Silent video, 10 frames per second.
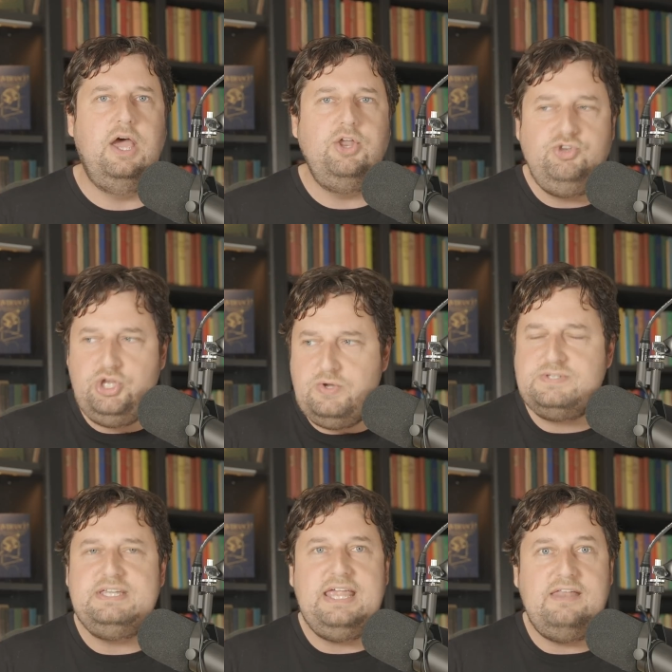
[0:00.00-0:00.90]
and
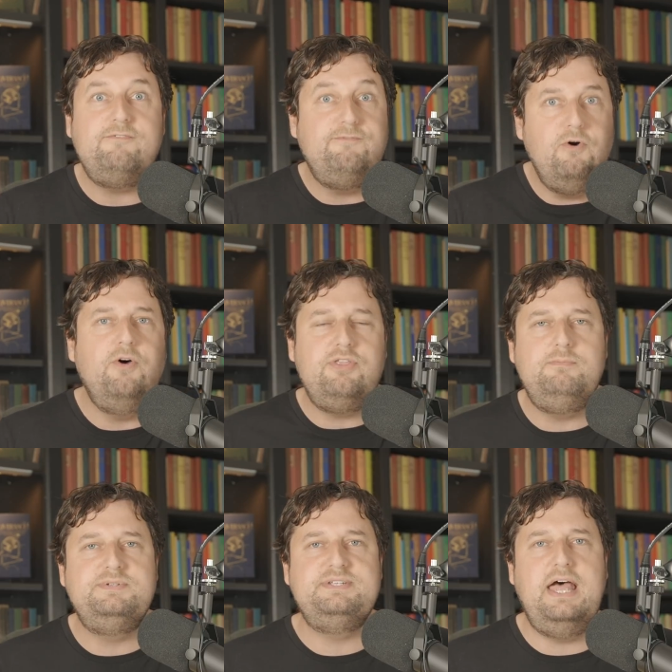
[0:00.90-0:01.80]
using it for
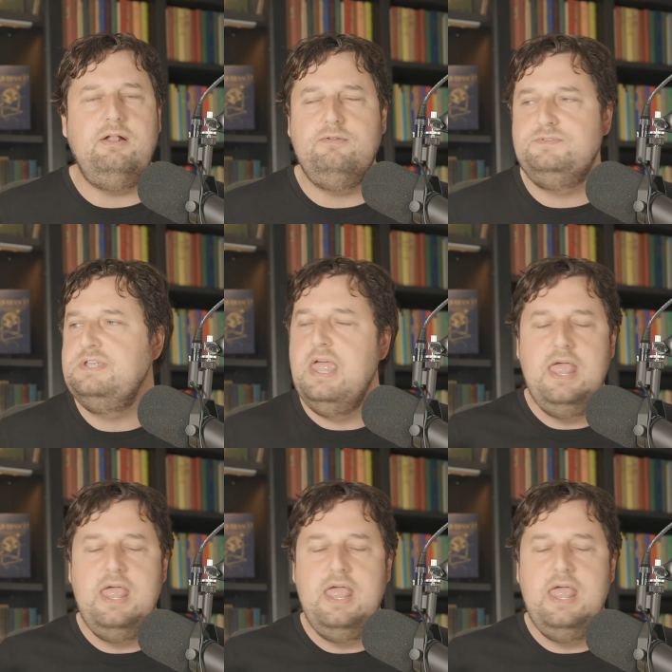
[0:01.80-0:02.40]
themselves.